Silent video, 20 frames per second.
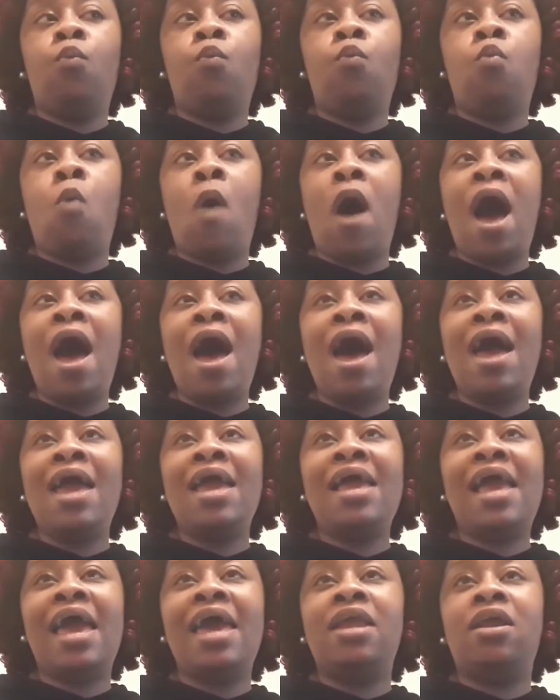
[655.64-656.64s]

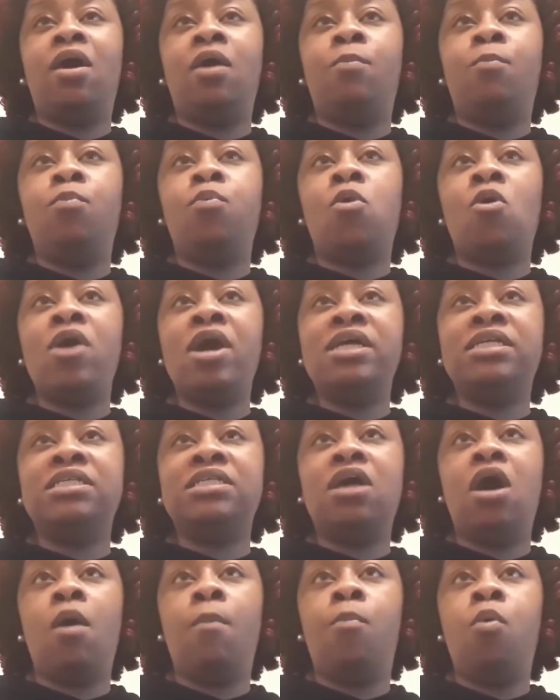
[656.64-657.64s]
why at
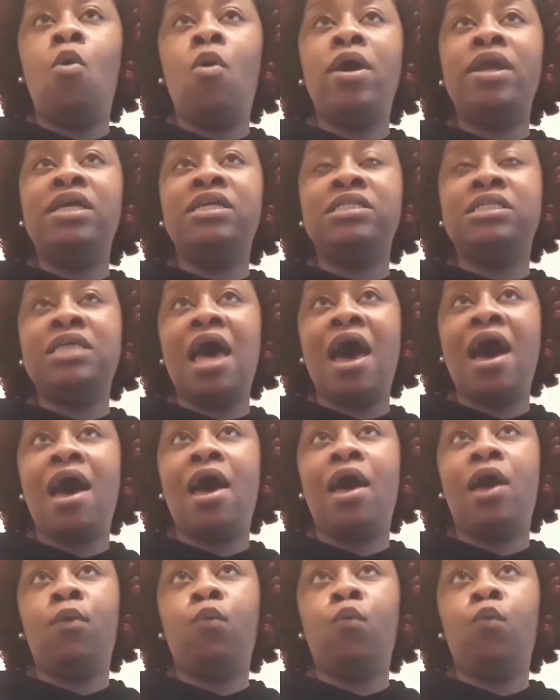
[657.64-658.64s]
a point in
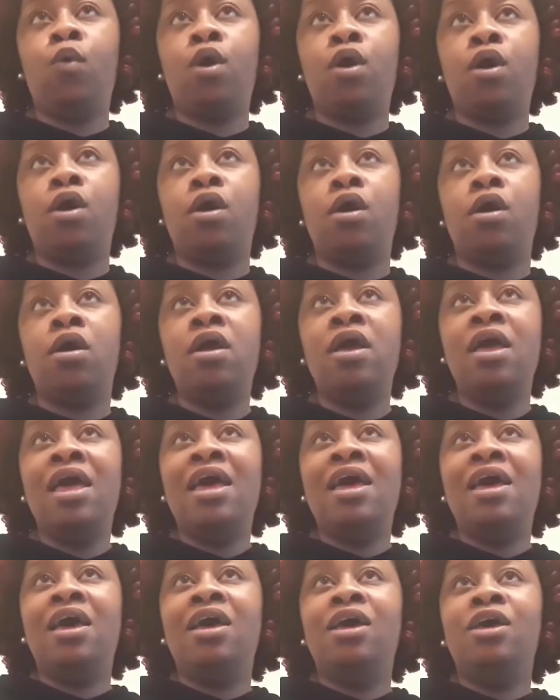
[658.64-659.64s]
time were
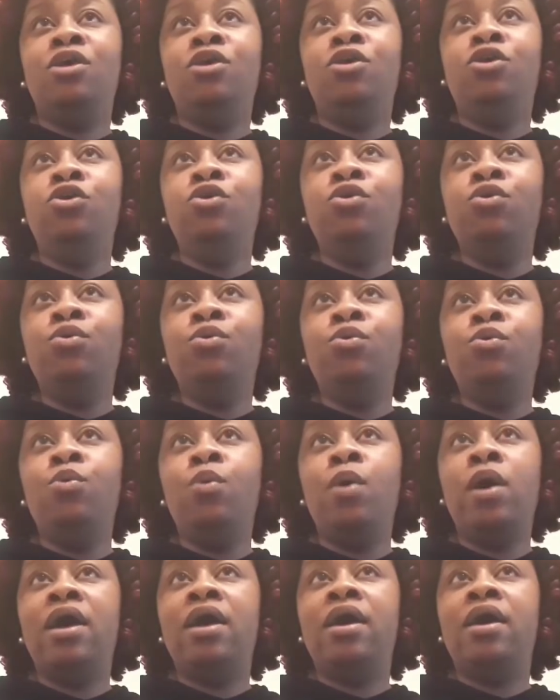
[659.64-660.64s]

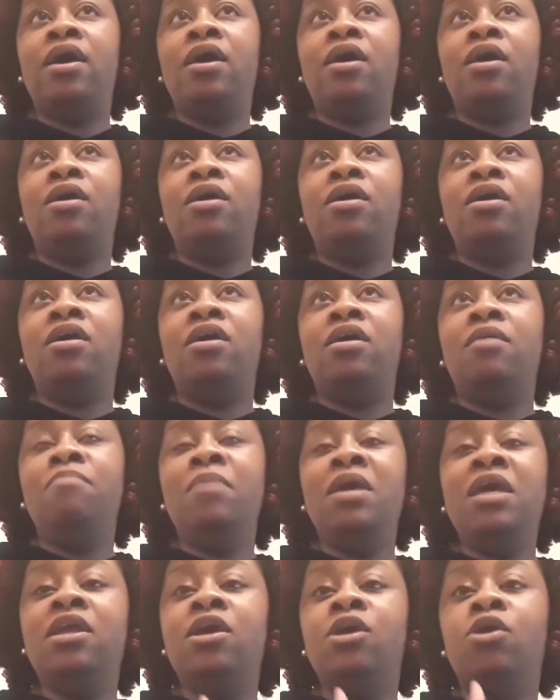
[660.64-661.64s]
you,
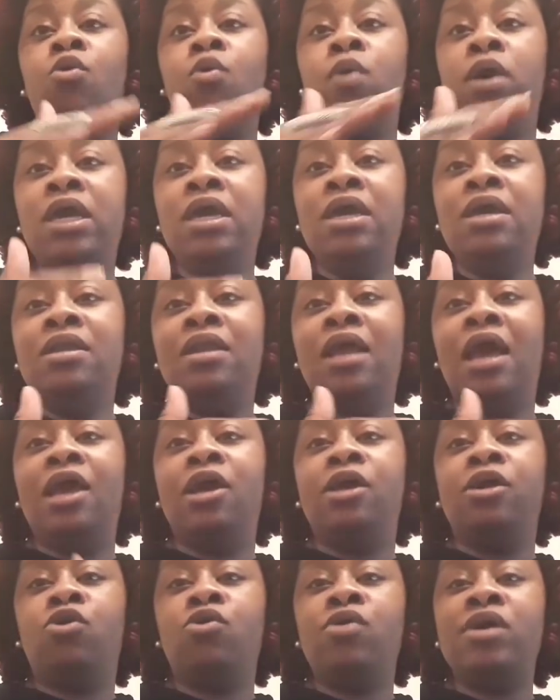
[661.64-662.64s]
meaning Queen
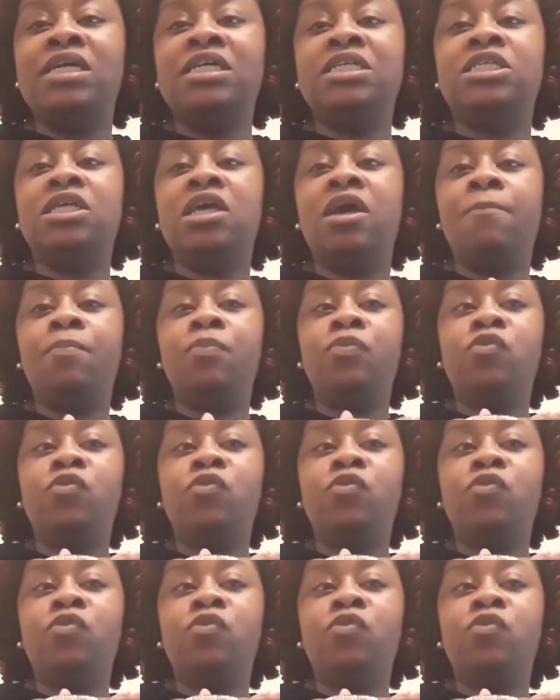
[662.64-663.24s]
and Chris,